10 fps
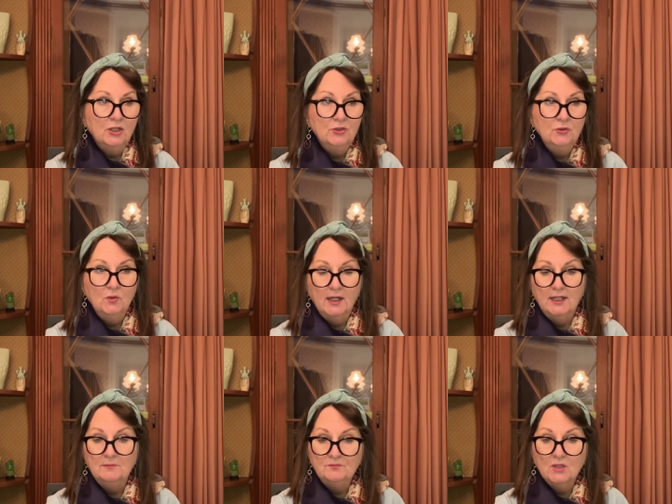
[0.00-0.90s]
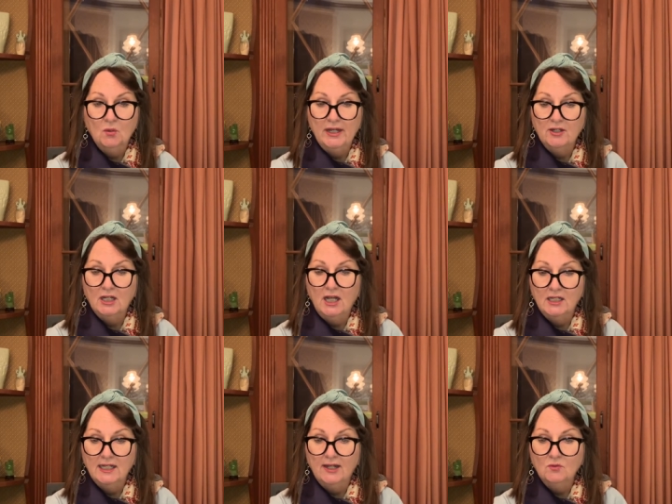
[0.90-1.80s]
who um, O'Hara
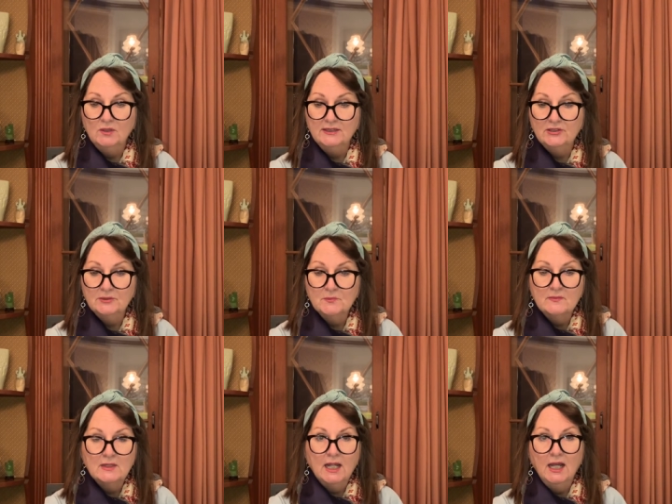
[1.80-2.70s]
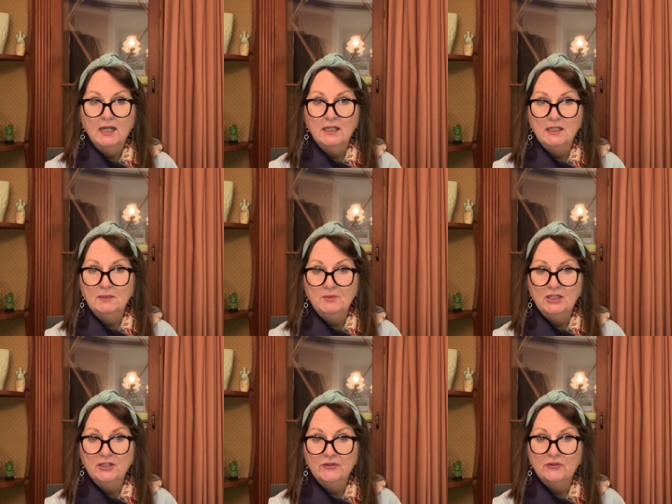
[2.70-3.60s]
hung out with uh,
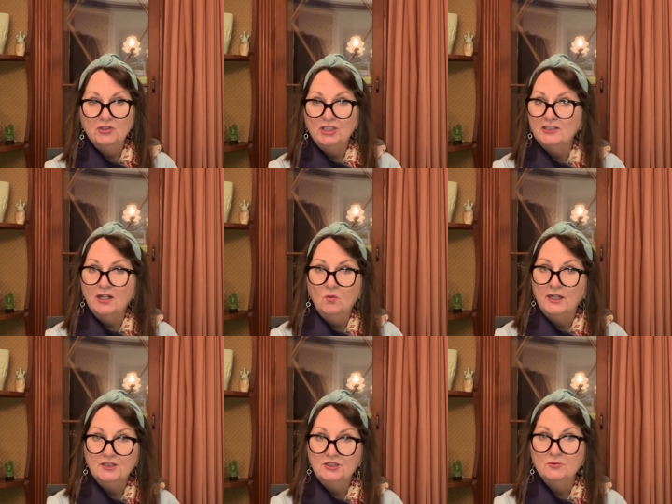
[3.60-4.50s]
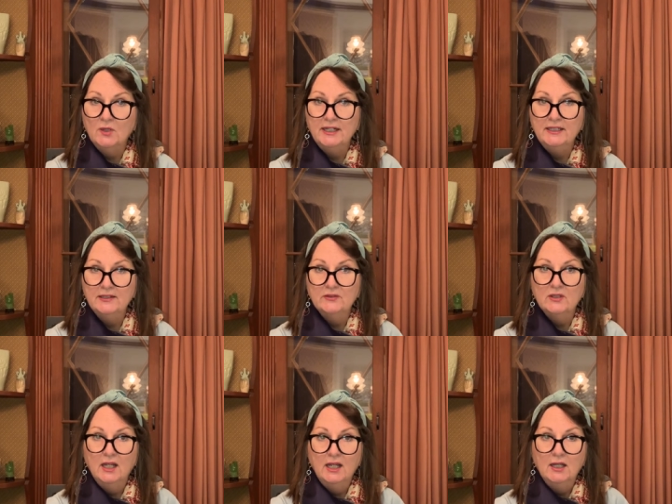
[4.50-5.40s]
because Schjeldahl wanted to write
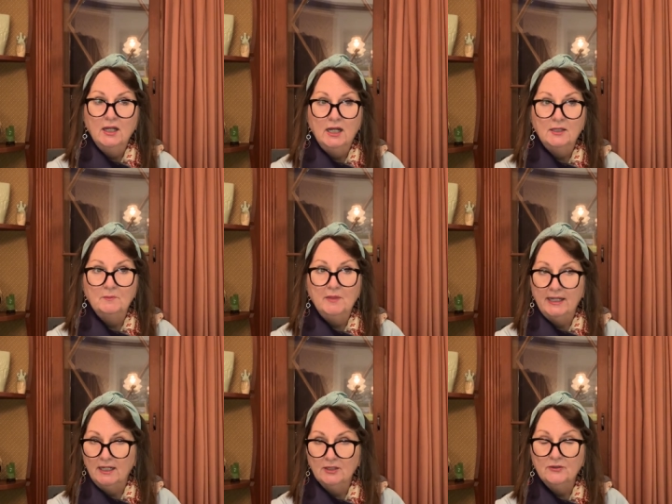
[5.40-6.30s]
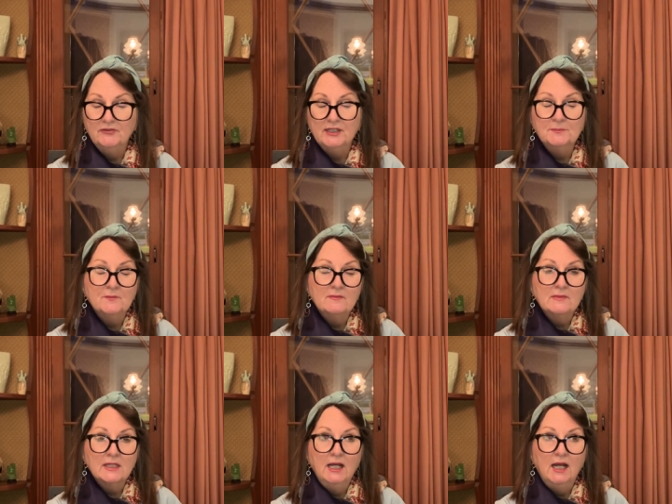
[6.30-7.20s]
his um, biography.
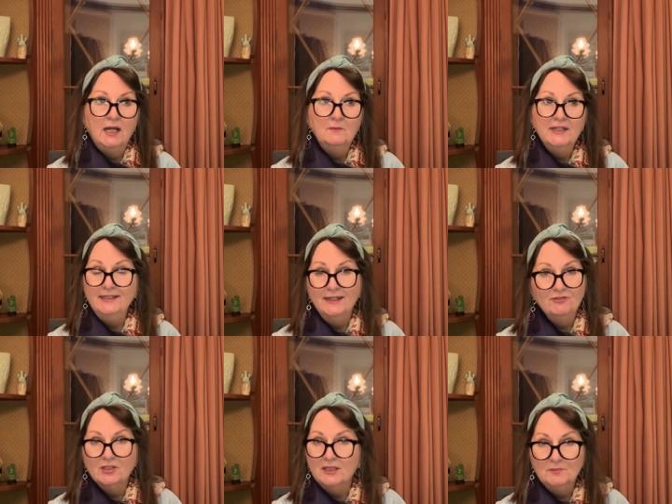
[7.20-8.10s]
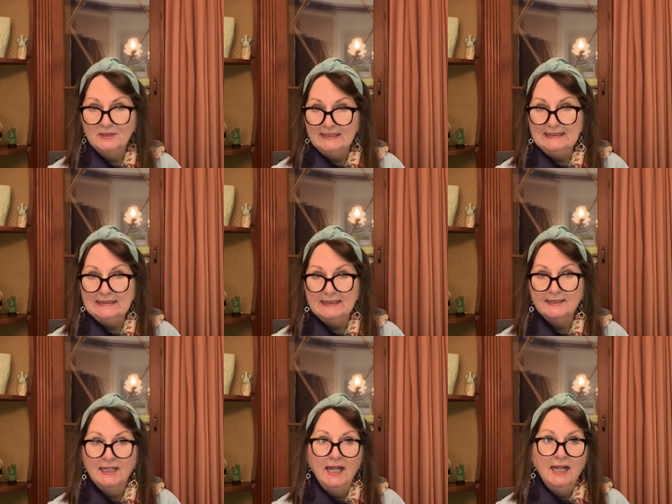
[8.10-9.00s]
Um, he never completed
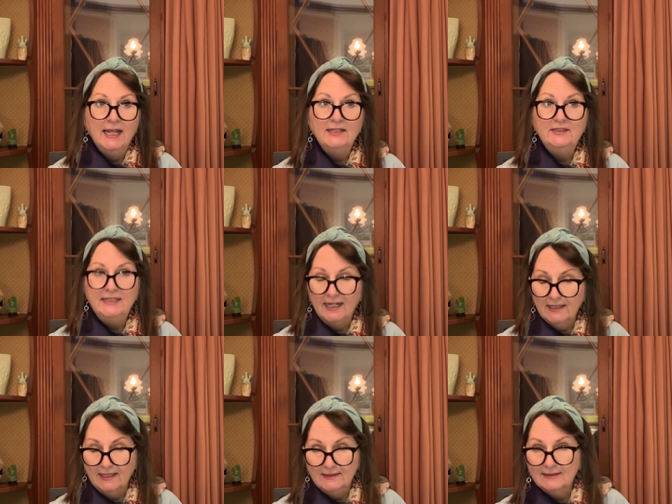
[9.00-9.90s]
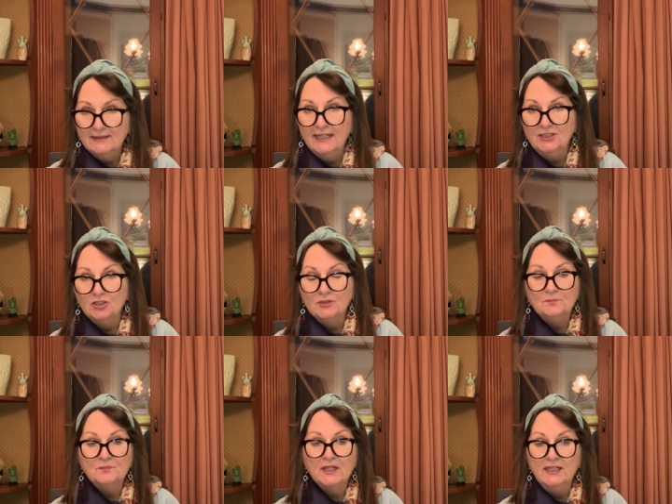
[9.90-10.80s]
it. And decades later,
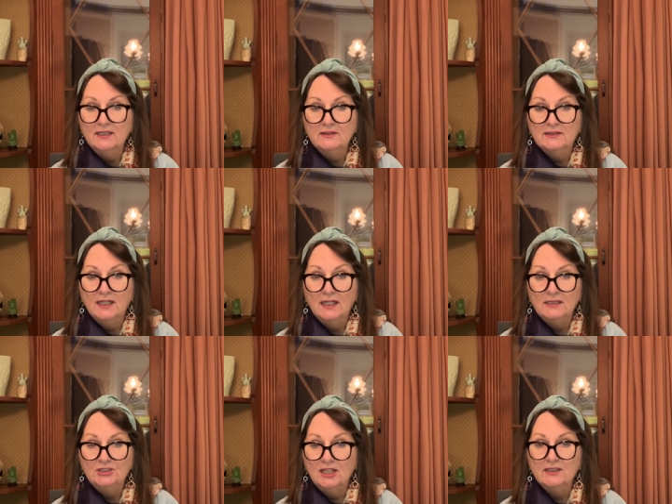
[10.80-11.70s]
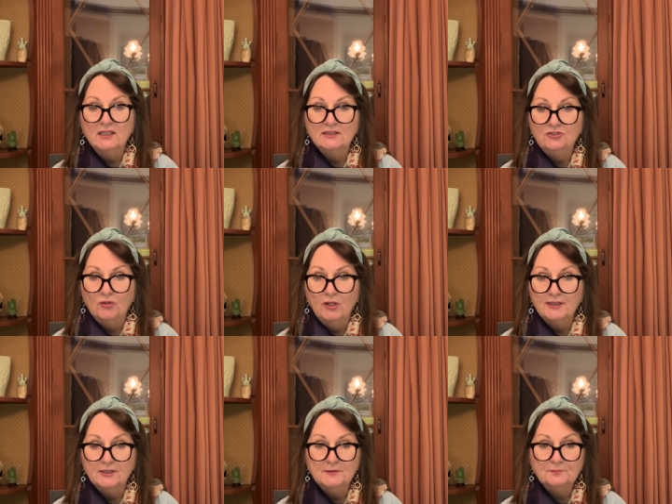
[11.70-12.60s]
his uh, Schjeldahl's
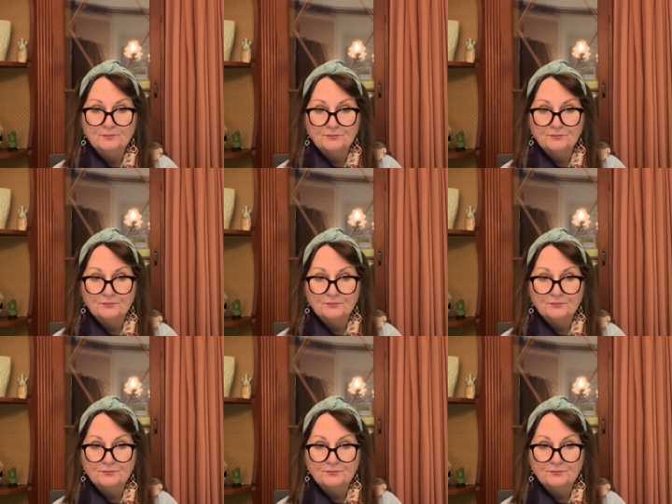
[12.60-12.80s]
daughter,